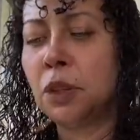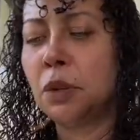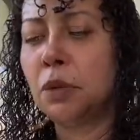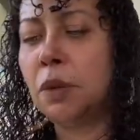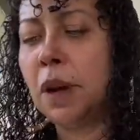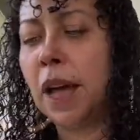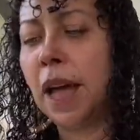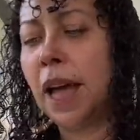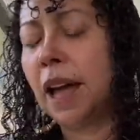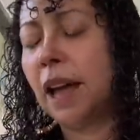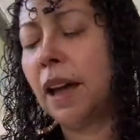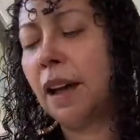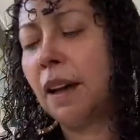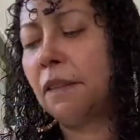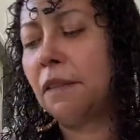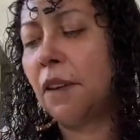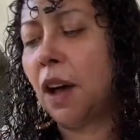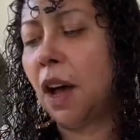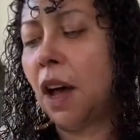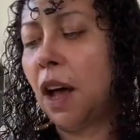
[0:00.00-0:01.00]
You
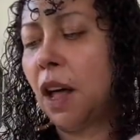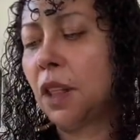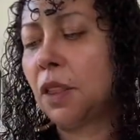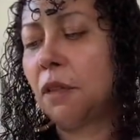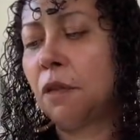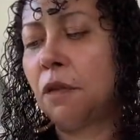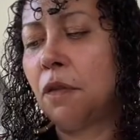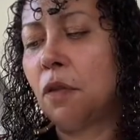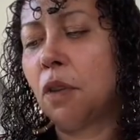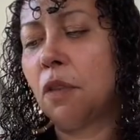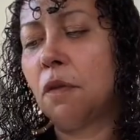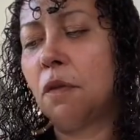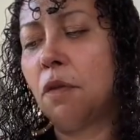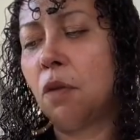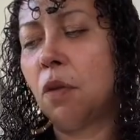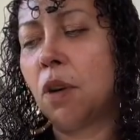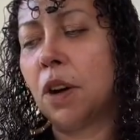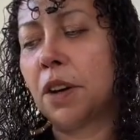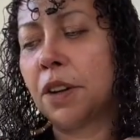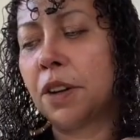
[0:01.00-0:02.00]
have the Four
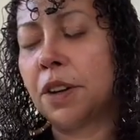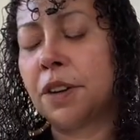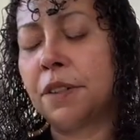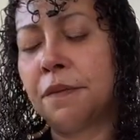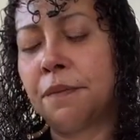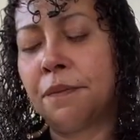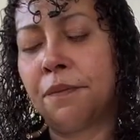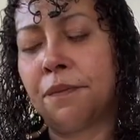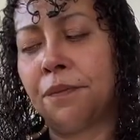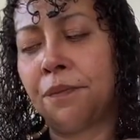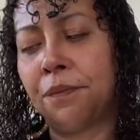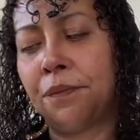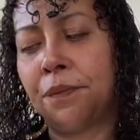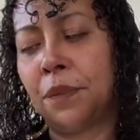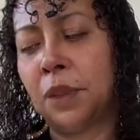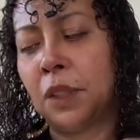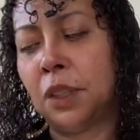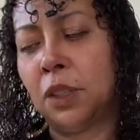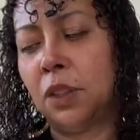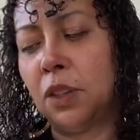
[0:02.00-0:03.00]
of Water,
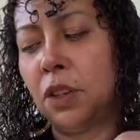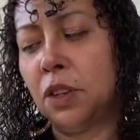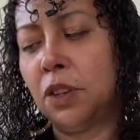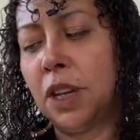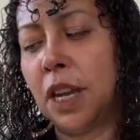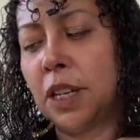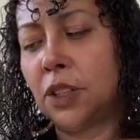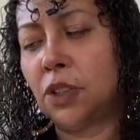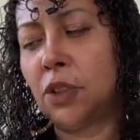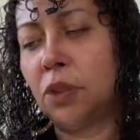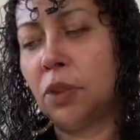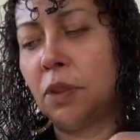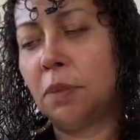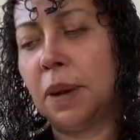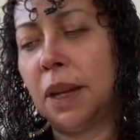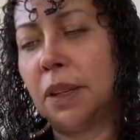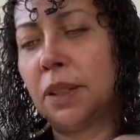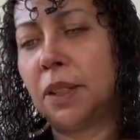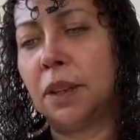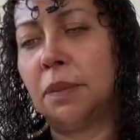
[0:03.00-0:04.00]
so you're not sure
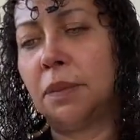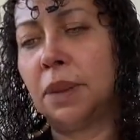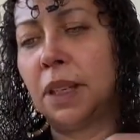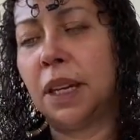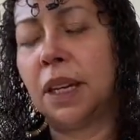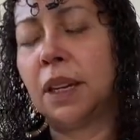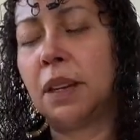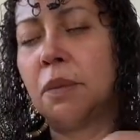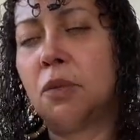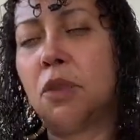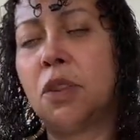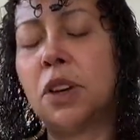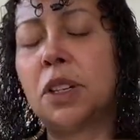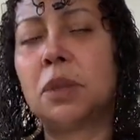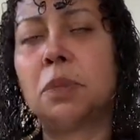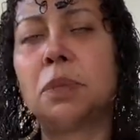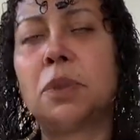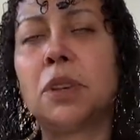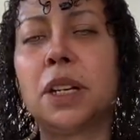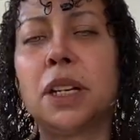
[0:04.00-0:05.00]
about something anymore.
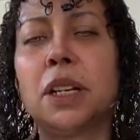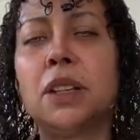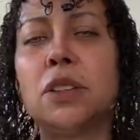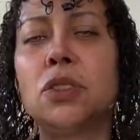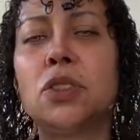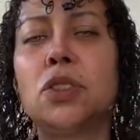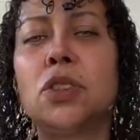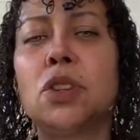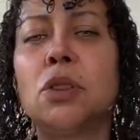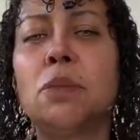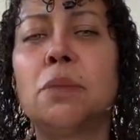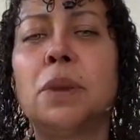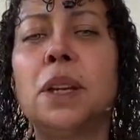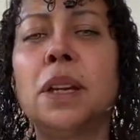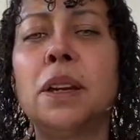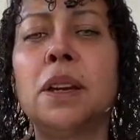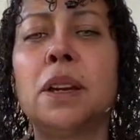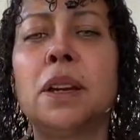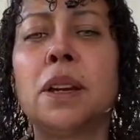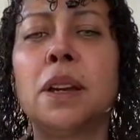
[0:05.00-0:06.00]
Spirit, can you show
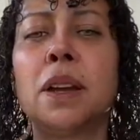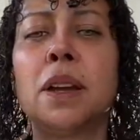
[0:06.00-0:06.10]
me?